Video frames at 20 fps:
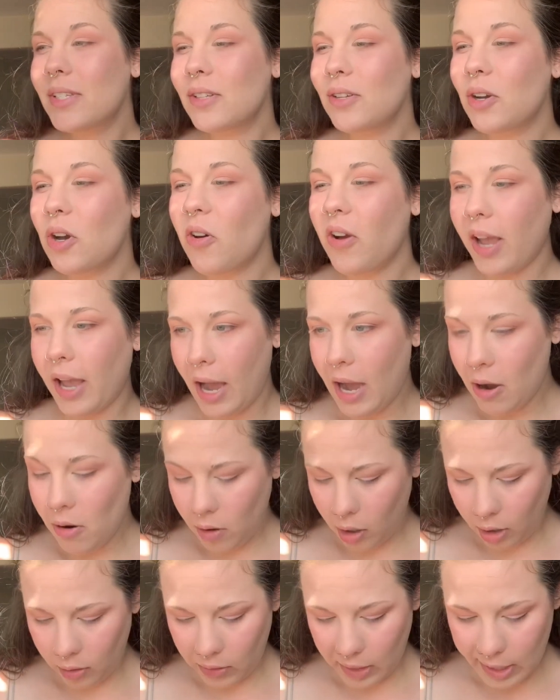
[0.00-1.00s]
going out
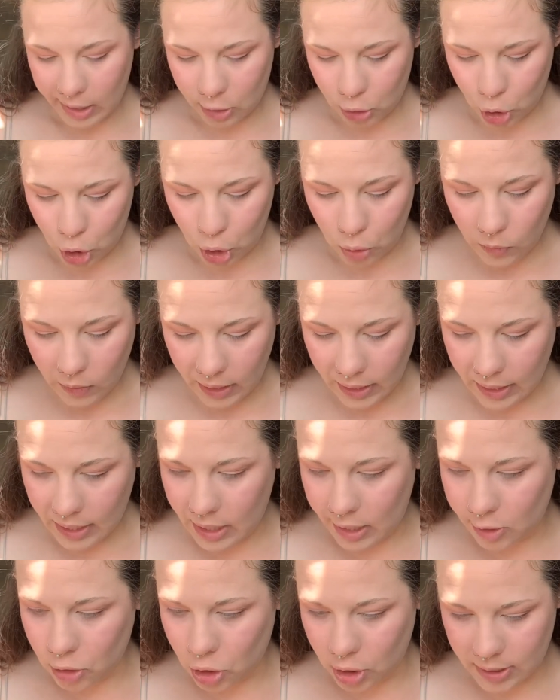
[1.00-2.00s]
or like doing
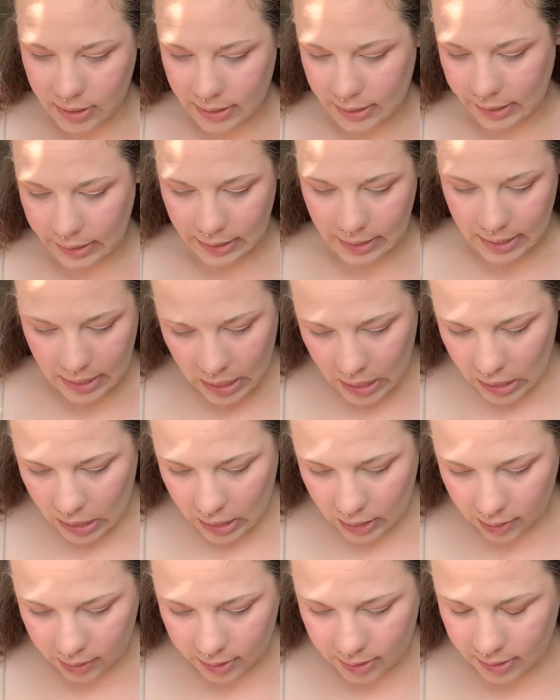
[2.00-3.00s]
interesting
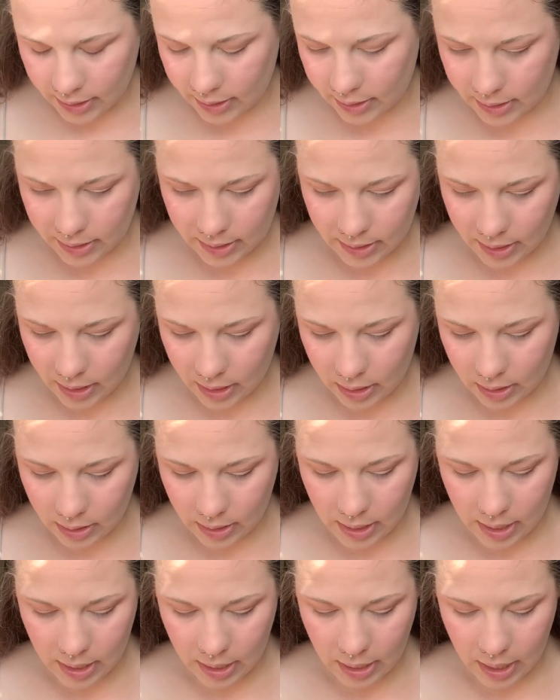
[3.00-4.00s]
things
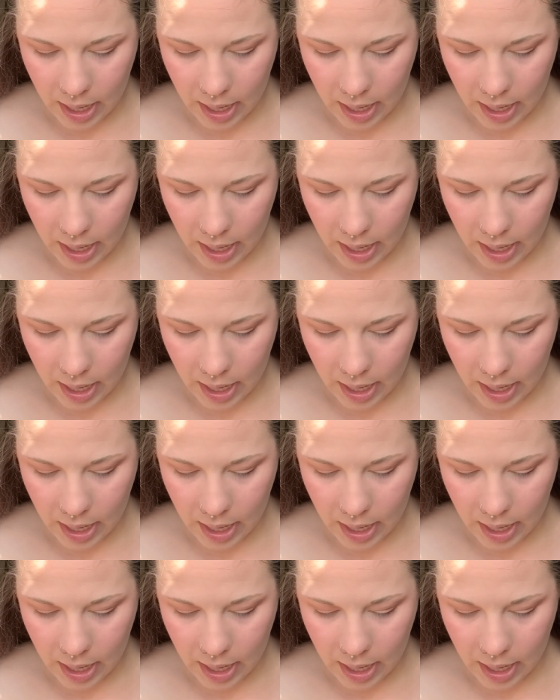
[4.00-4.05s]
necessarily.